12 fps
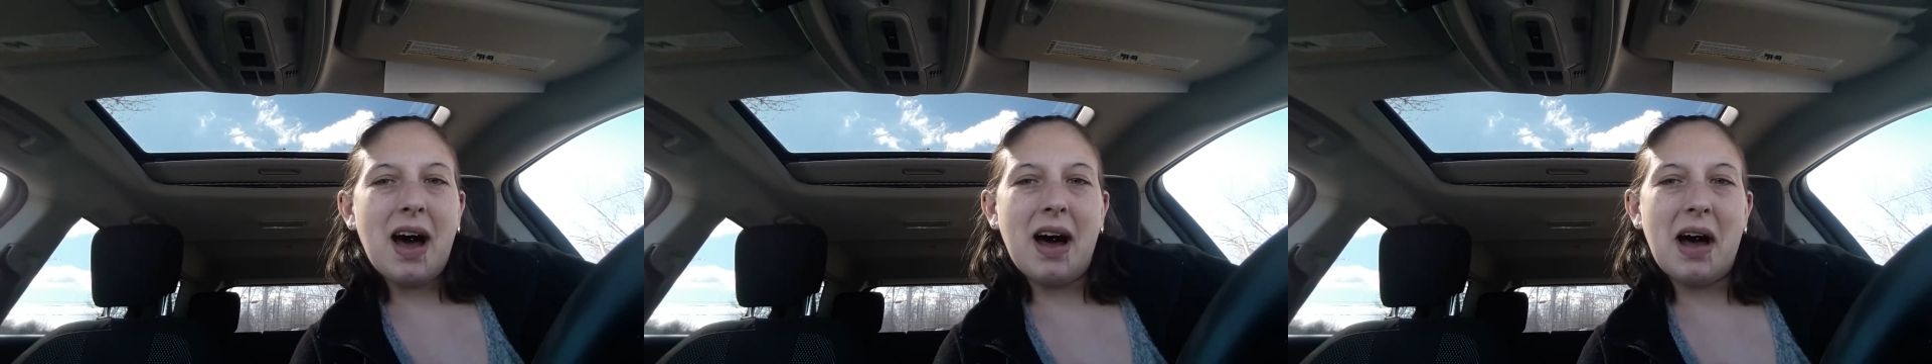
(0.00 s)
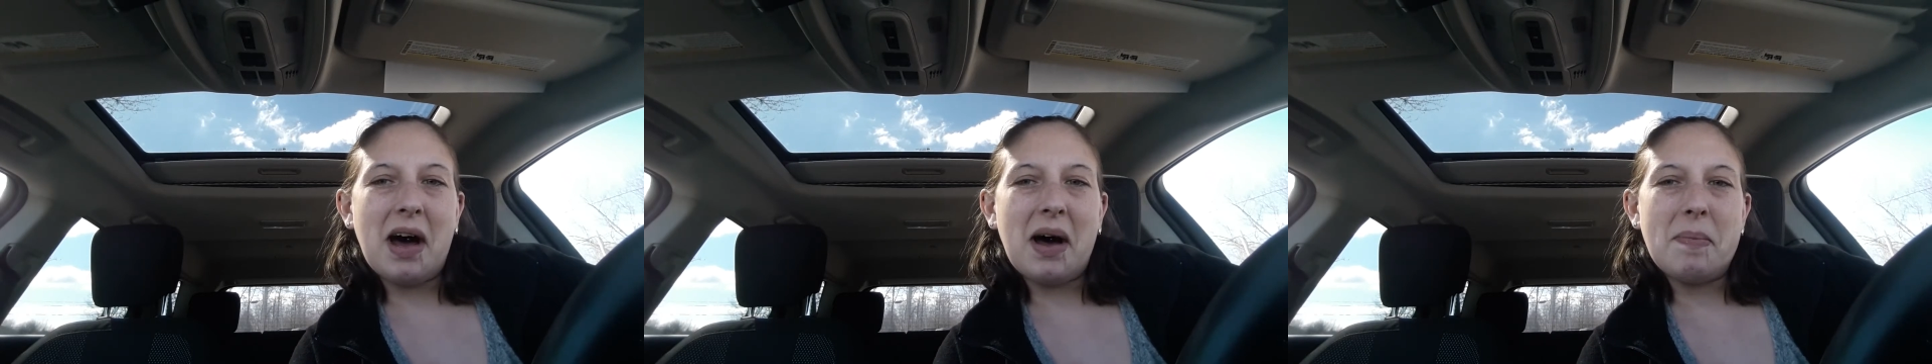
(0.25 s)

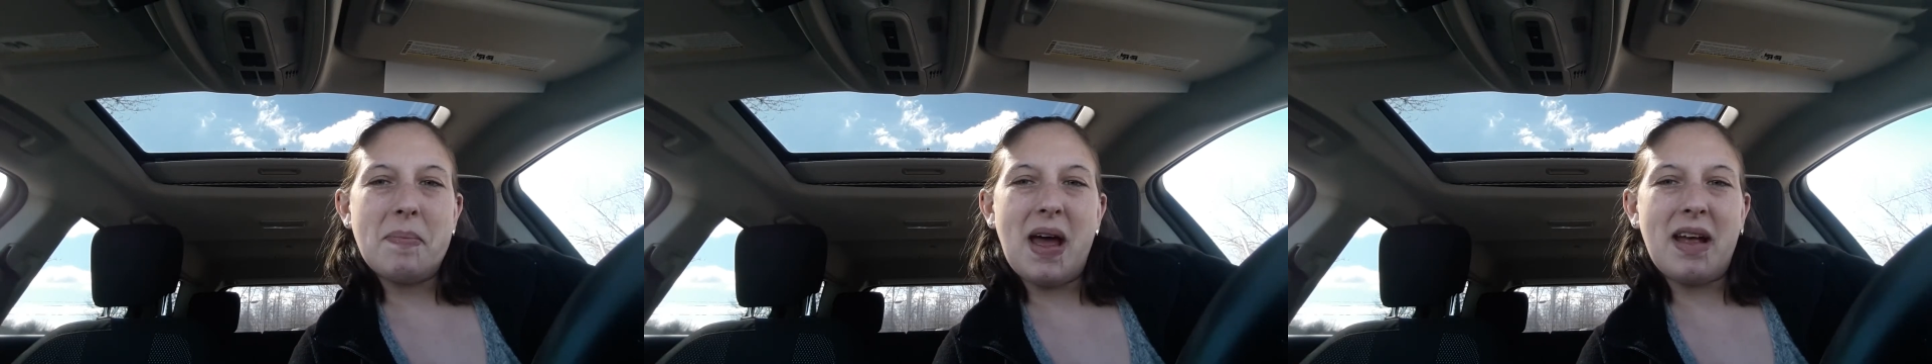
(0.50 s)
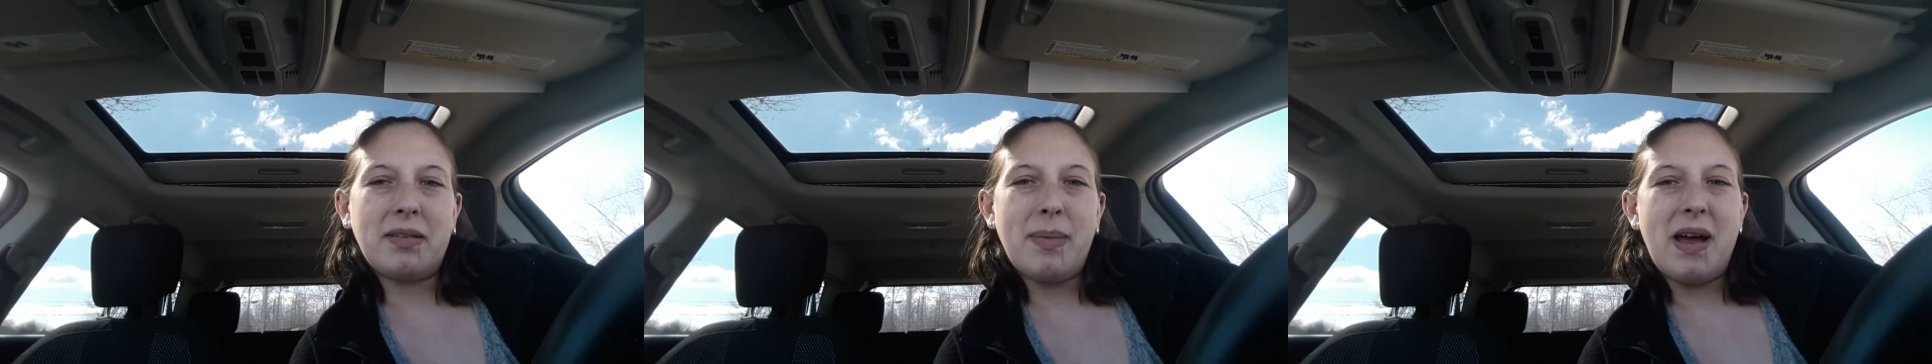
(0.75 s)
Um,
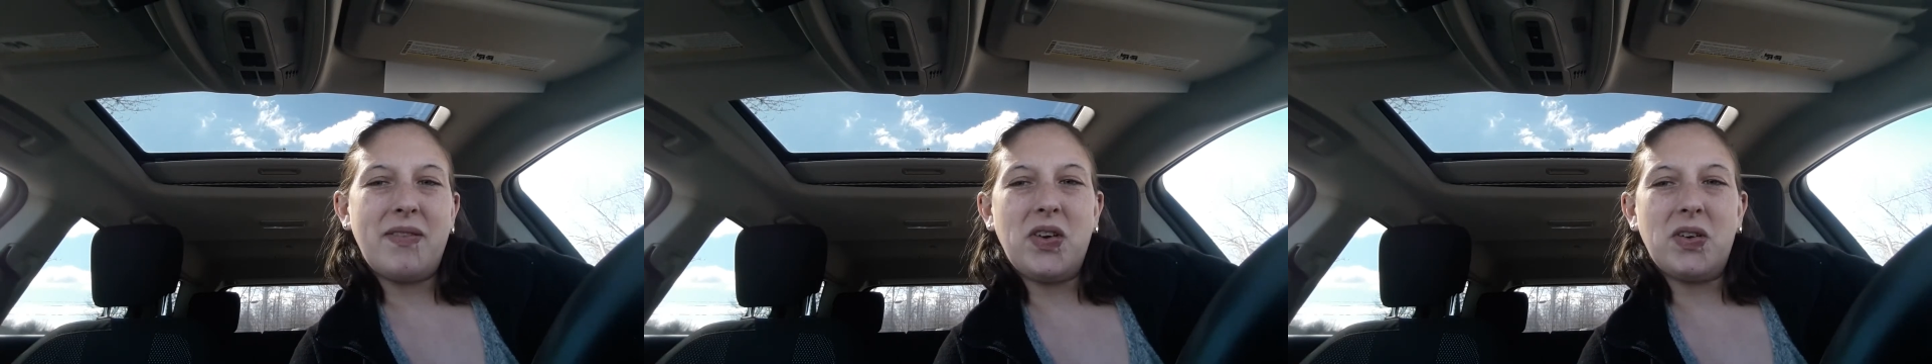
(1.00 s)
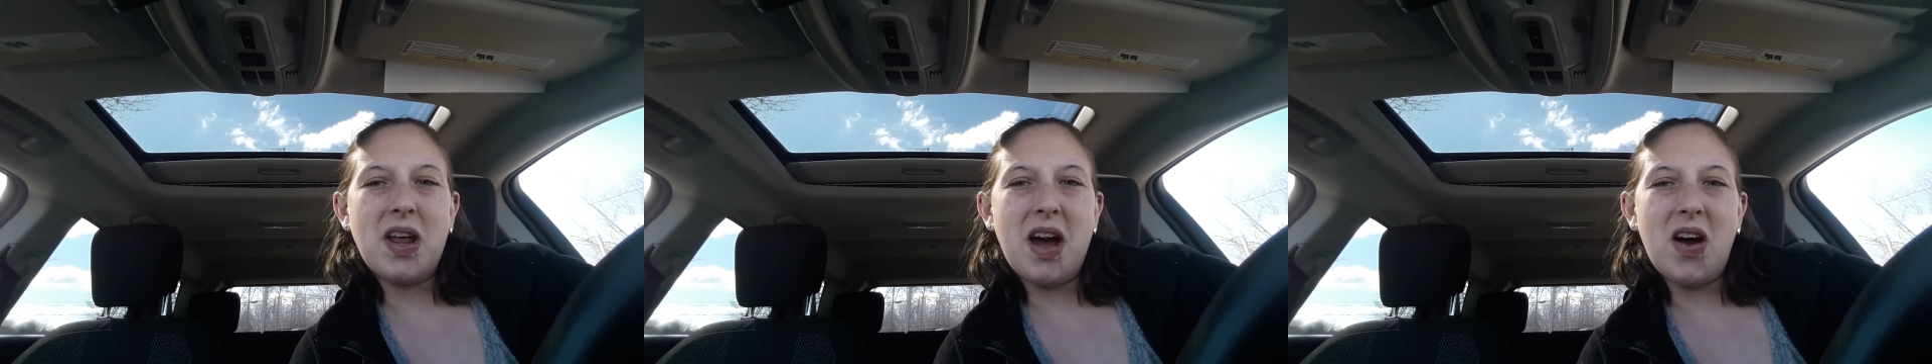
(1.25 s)
as many of
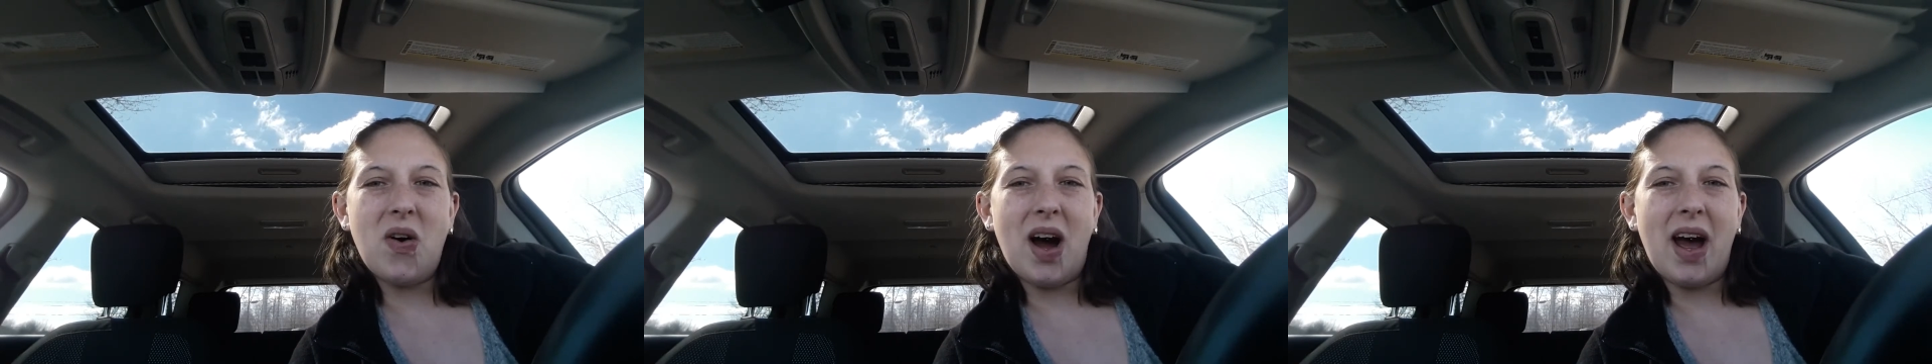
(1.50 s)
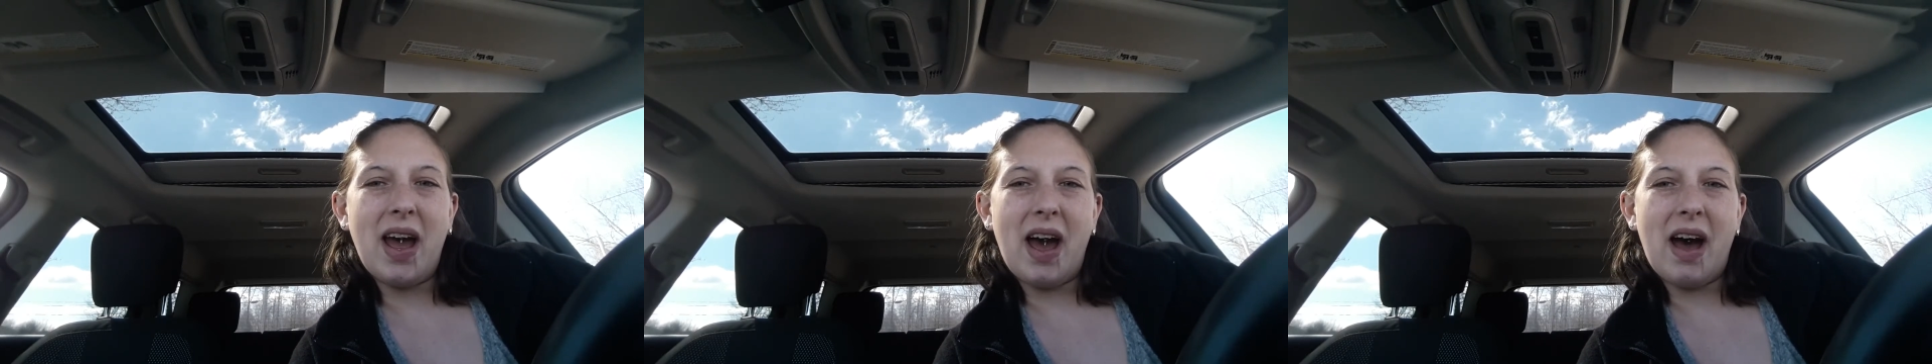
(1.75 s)
you know,
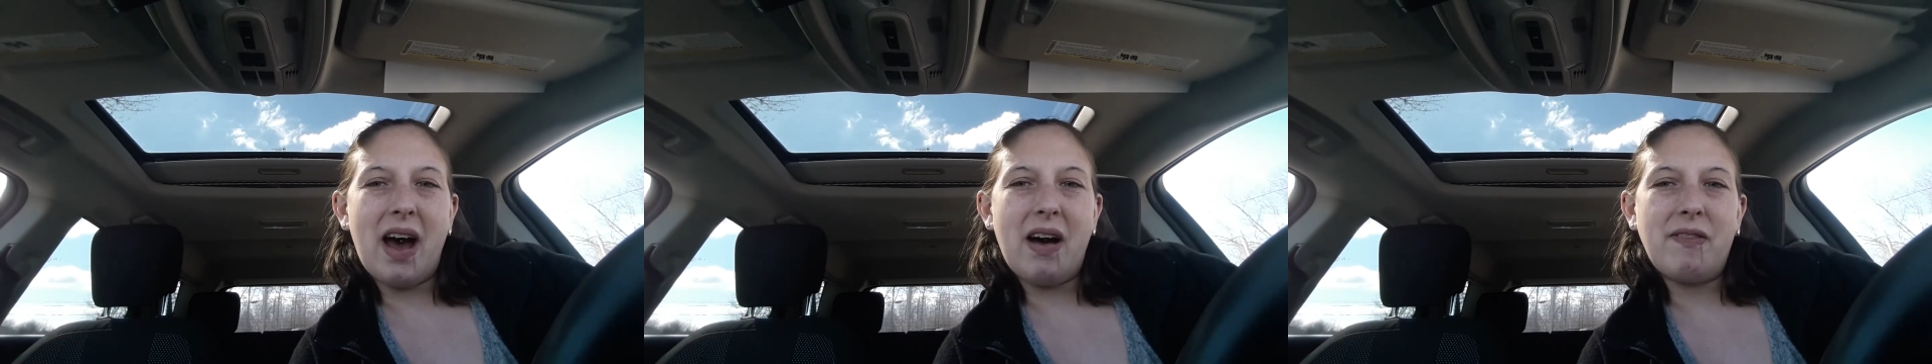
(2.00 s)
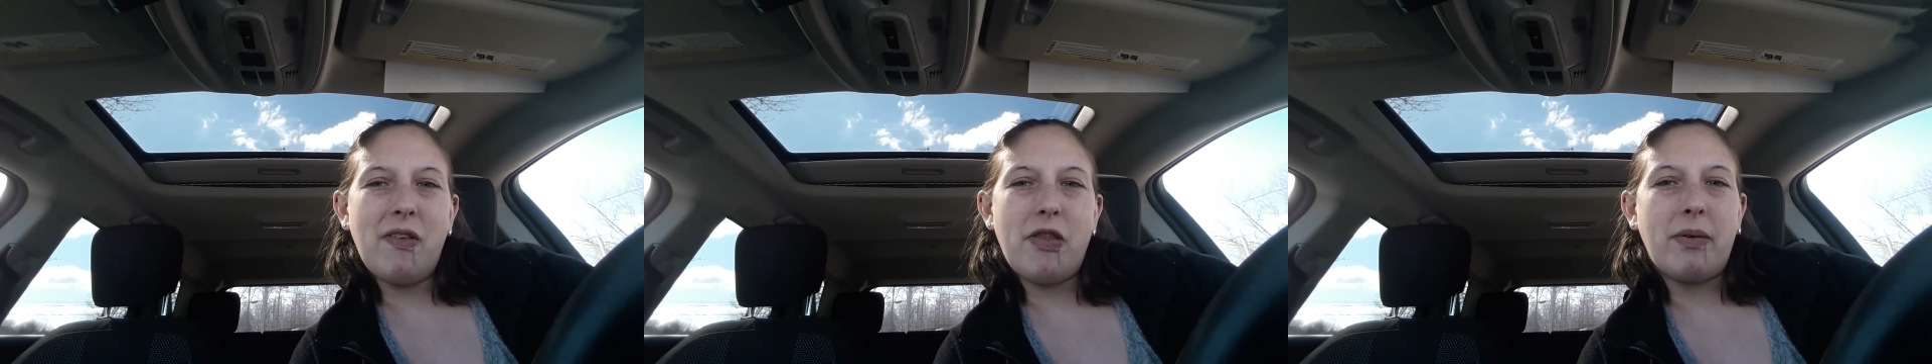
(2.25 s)
I
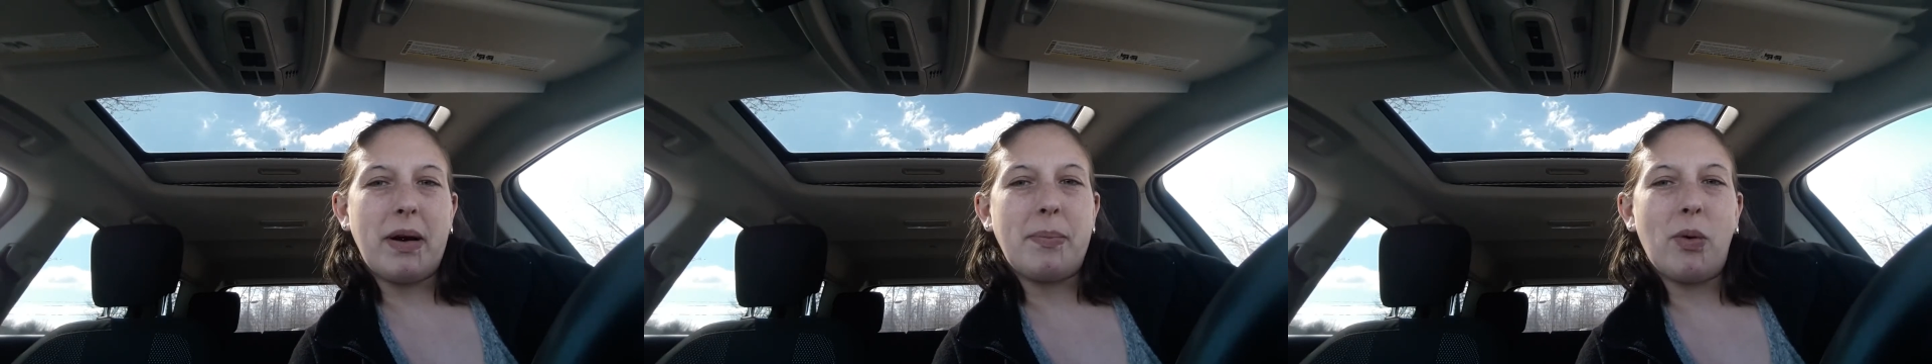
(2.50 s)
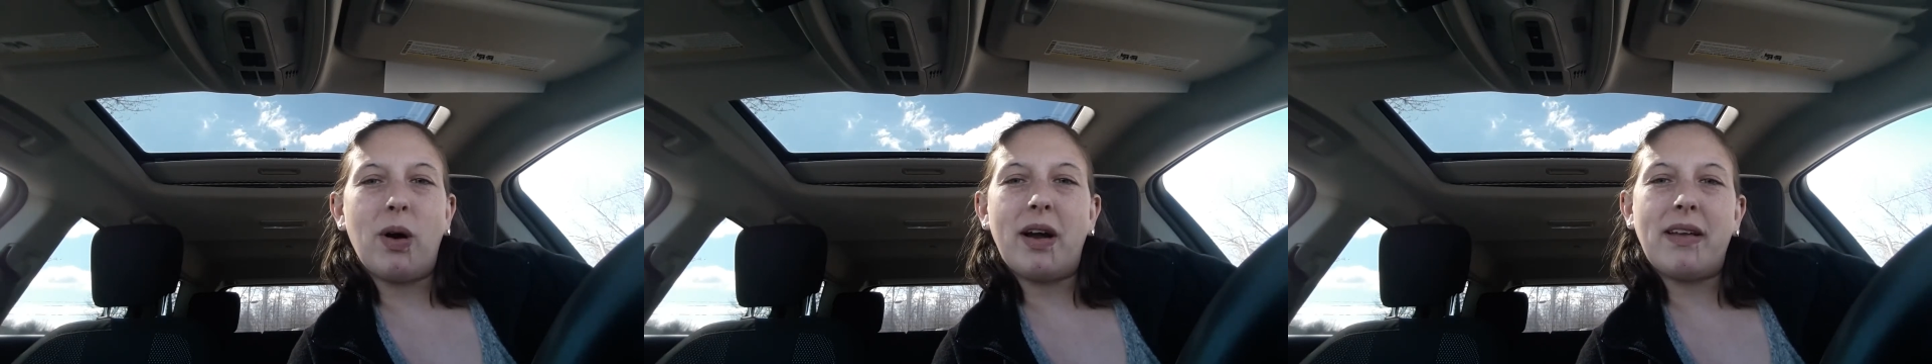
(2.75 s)
have three
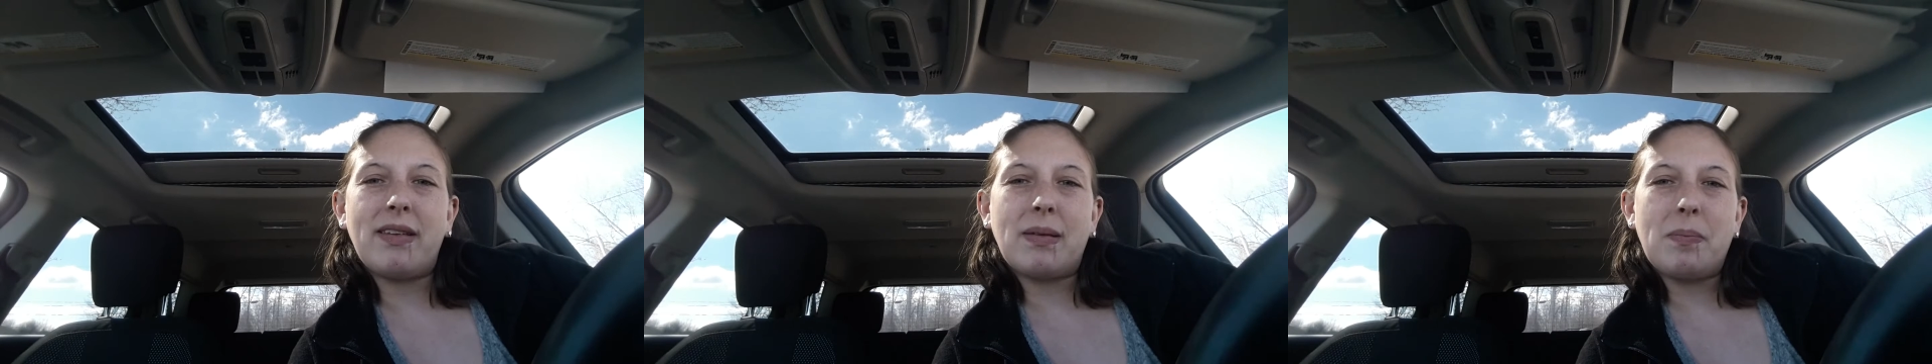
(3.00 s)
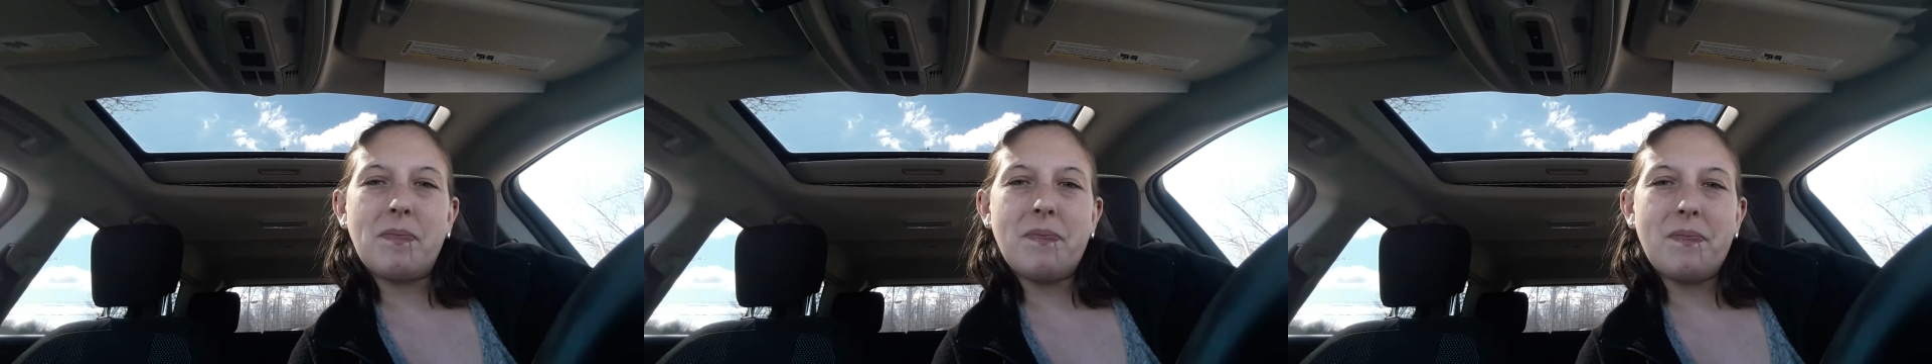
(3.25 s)
boys,